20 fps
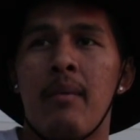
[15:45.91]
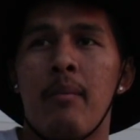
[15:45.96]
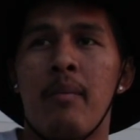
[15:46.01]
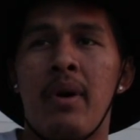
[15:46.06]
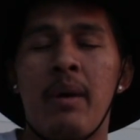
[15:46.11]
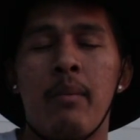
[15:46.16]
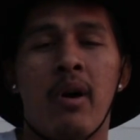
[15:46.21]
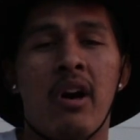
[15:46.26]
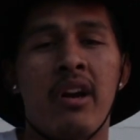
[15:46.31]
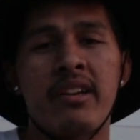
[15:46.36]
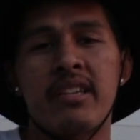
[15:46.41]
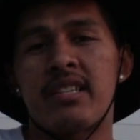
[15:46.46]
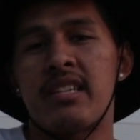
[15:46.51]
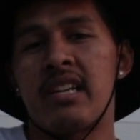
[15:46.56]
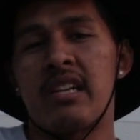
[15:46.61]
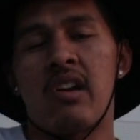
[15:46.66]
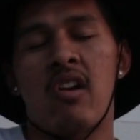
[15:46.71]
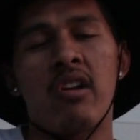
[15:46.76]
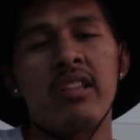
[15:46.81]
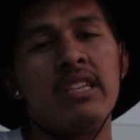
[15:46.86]
my body's
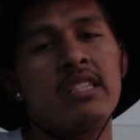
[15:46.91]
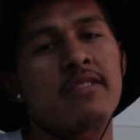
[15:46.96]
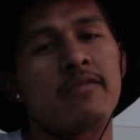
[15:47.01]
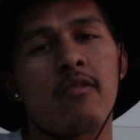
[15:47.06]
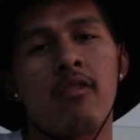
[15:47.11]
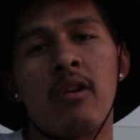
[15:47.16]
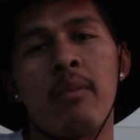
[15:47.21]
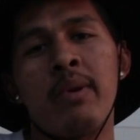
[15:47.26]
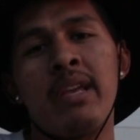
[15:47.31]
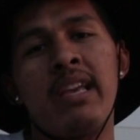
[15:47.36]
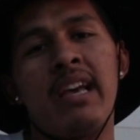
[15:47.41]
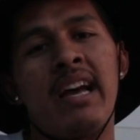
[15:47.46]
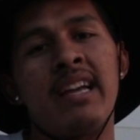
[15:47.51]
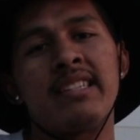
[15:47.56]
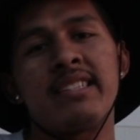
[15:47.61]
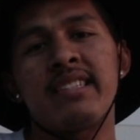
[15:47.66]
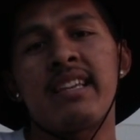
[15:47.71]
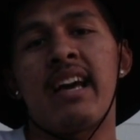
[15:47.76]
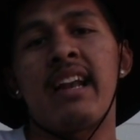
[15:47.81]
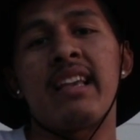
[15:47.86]
done all this for me. I
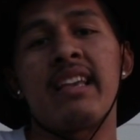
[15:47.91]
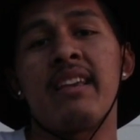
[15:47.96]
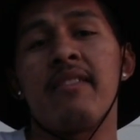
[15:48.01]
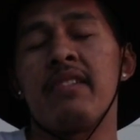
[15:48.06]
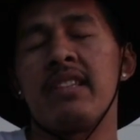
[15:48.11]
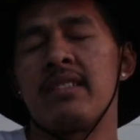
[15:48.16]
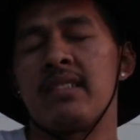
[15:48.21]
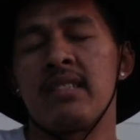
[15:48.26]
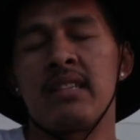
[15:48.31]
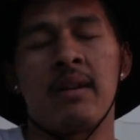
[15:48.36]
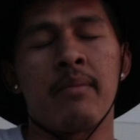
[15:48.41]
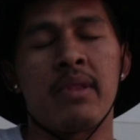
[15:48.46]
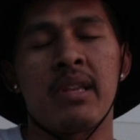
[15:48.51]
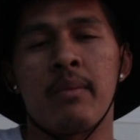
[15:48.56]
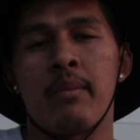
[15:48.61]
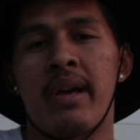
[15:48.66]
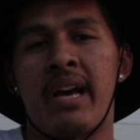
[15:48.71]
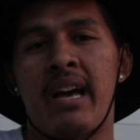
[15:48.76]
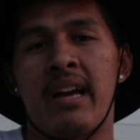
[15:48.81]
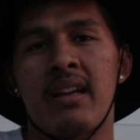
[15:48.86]
just got to give it
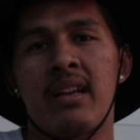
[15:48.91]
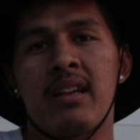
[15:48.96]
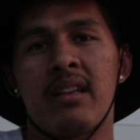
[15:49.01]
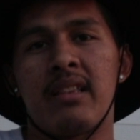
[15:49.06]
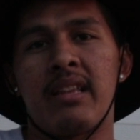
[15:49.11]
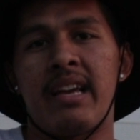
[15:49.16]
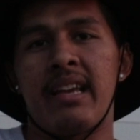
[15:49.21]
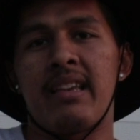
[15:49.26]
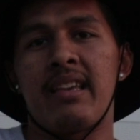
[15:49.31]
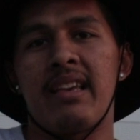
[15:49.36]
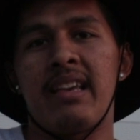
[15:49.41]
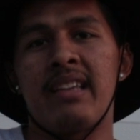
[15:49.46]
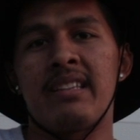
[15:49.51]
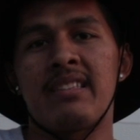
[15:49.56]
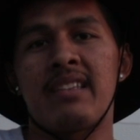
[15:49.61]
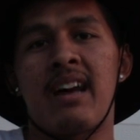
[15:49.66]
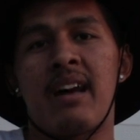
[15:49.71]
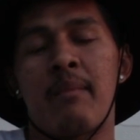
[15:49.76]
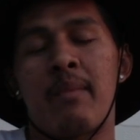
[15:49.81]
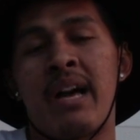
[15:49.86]
something back. Like,
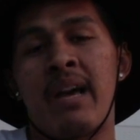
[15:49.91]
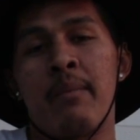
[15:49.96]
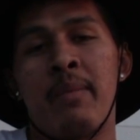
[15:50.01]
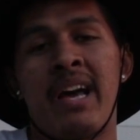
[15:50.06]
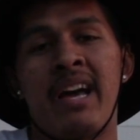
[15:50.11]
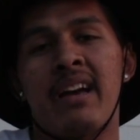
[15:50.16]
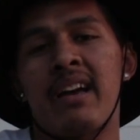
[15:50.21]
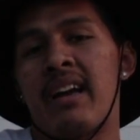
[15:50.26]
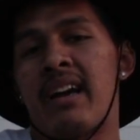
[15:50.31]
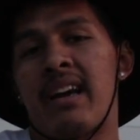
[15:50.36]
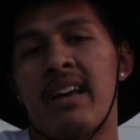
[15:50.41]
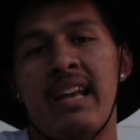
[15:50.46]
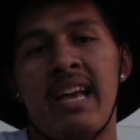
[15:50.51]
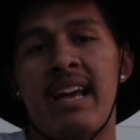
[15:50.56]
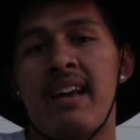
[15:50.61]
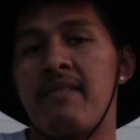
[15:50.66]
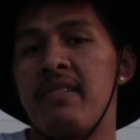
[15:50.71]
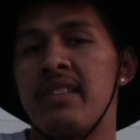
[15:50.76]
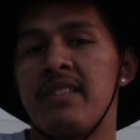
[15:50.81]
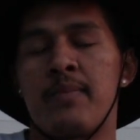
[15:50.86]
it's got my back. I got to
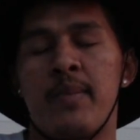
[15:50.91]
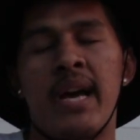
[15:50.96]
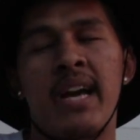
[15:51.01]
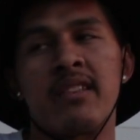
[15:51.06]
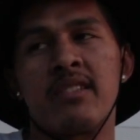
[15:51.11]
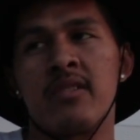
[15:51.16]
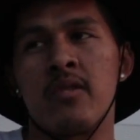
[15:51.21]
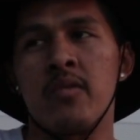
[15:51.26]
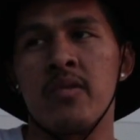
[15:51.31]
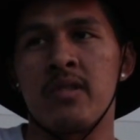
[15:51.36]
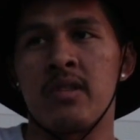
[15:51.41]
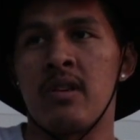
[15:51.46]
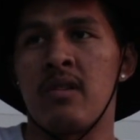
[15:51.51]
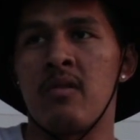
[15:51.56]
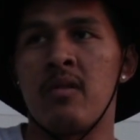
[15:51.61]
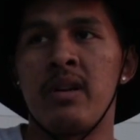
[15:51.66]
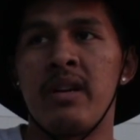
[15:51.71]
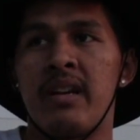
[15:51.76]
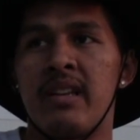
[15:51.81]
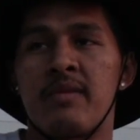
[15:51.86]
have its back too.
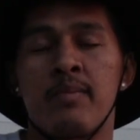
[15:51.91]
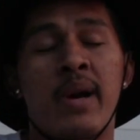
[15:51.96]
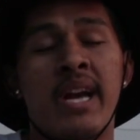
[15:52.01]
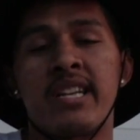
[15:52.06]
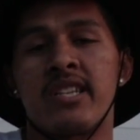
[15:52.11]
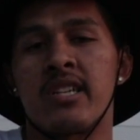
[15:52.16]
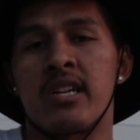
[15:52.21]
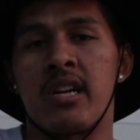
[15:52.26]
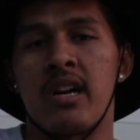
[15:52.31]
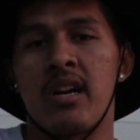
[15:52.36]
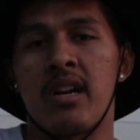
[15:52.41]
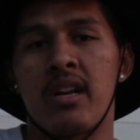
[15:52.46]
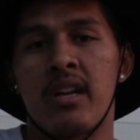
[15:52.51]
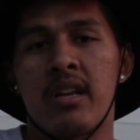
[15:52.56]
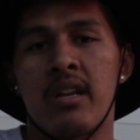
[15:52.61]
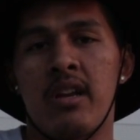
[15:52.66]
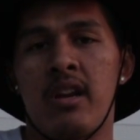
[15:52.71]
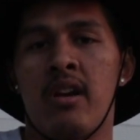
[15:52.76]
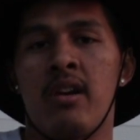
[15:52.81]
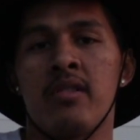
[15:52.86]
So it's my turn,
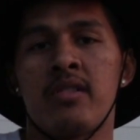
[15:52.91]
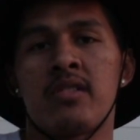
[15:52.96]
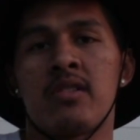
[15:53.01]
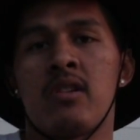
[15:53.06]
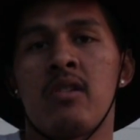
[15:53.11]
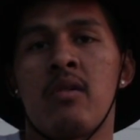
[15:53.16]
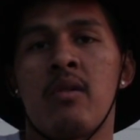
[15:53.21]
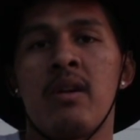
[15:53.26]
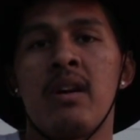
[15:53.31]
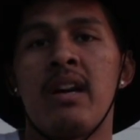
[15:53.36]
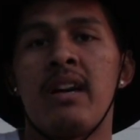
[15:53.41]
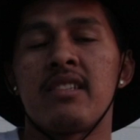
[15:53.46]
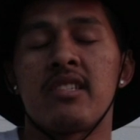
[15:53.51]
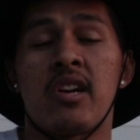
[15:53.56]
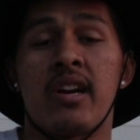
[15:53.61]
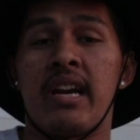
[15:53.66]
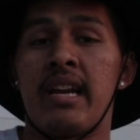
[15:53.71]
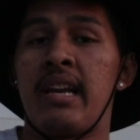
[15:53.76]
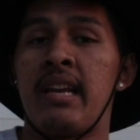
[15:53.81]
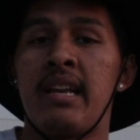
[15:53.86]
you know. So I
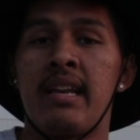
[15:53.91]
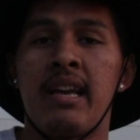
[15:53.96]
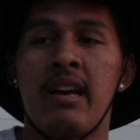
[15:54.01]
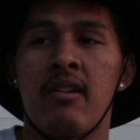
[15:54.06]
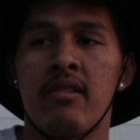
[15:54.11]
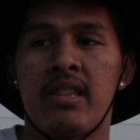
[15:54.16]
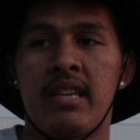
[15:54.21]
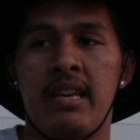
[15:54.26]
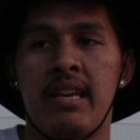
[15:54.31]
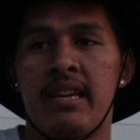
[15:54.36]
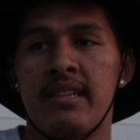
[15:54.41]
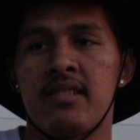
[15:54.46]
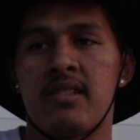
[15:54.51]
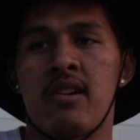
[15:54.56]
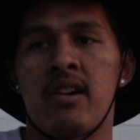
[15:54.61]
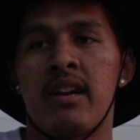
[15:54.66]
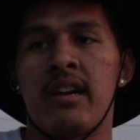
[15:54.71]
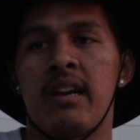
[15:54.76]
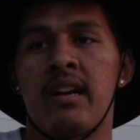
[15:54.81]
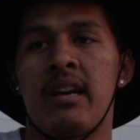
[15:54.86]
started eating healthy. I
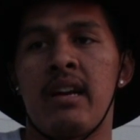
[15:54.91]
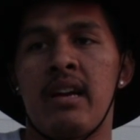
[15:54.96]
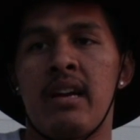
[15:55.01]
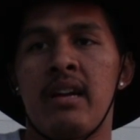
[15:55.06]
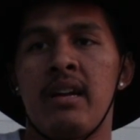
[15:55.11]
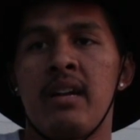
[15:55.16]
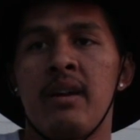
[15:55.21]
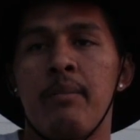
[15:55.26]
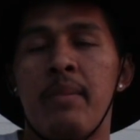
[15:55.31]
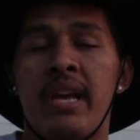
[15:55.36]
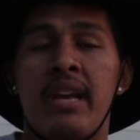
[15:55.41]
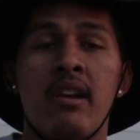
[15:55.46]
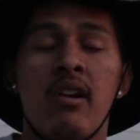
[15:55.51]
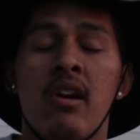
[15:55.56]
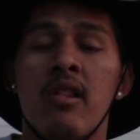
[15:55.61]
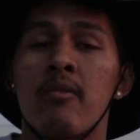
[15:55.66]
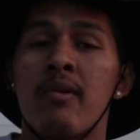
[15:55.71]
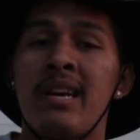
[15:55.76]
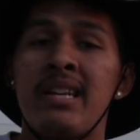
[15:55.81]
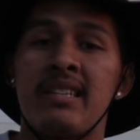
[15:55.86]
started making
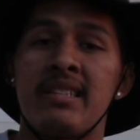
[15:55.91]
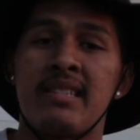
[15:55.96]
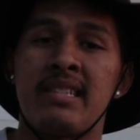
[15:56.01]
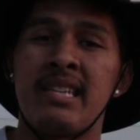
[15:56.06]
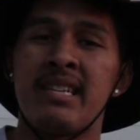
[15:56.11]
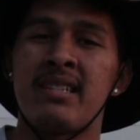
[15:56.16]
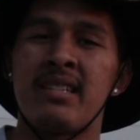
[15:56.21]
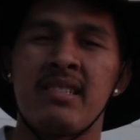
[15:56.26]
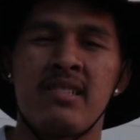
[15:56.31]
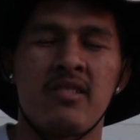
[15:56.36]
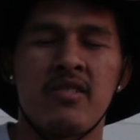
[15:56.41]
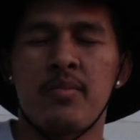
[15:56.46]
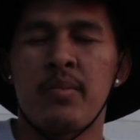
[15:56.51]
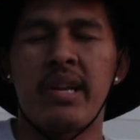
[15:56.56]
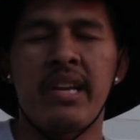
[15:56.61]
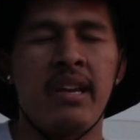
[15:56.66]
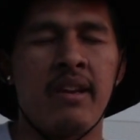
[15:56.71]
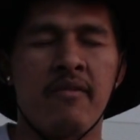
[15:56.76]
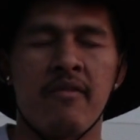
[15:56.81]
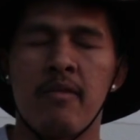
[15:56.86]
all the right decisions. There's
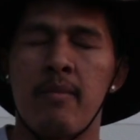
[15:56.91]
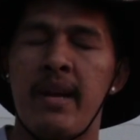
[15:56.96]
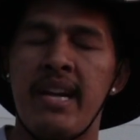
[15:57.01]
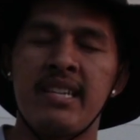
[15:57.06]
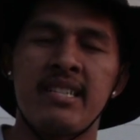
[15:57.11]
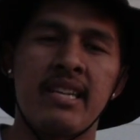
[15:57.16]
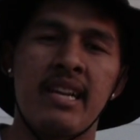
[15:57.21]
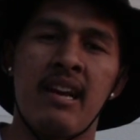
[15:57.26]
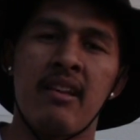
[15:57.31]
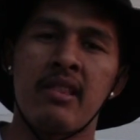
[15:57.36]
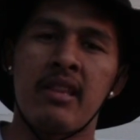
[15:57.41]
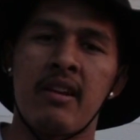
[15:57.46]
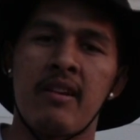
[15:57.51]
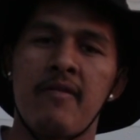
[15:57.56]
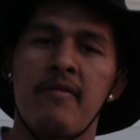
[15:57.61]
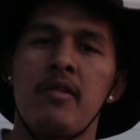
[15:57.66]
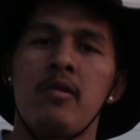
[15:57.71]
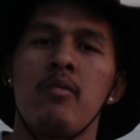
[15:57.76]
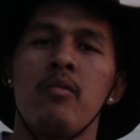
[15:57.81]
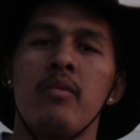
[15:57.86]
plenty of information out there
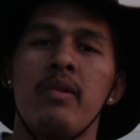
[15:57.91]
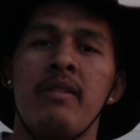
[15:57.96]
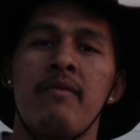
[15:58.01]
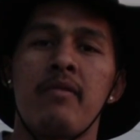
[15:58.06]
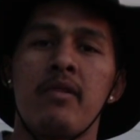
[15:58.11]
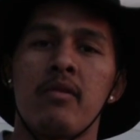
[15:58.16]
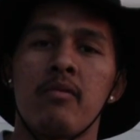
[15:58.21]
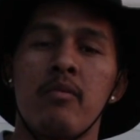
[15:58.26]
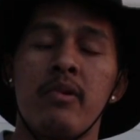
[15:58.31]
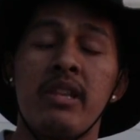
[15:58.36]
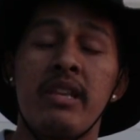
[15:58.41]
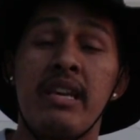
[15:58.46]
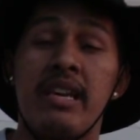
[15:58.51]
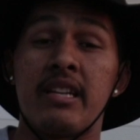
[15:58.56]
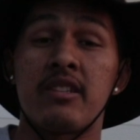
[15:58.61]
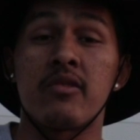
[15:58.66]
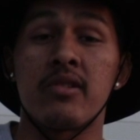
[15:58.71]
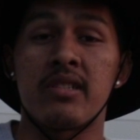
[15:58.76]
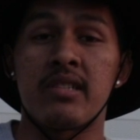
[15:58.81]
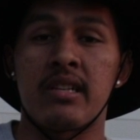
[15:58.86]
if you're really
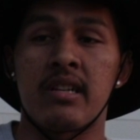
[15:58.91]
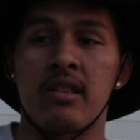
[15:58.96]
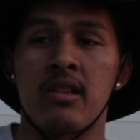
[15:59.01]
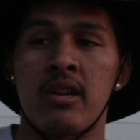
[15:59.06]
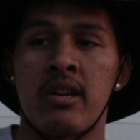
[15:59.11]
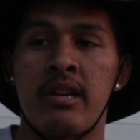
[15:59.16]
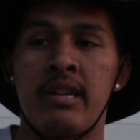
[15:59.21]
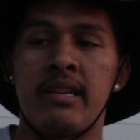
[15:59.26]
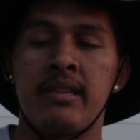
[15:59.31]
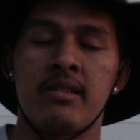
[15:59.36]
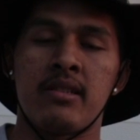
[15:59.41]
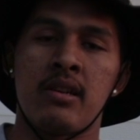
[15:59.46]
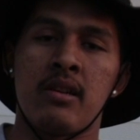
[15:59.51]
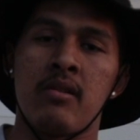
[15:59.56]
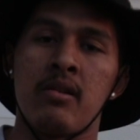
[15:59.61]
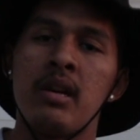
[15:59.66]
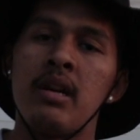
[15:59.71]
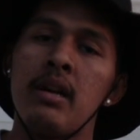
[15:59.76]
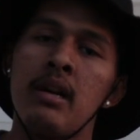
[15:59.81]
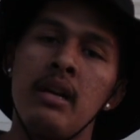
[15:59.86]
interested in learning.
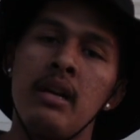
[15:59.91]
So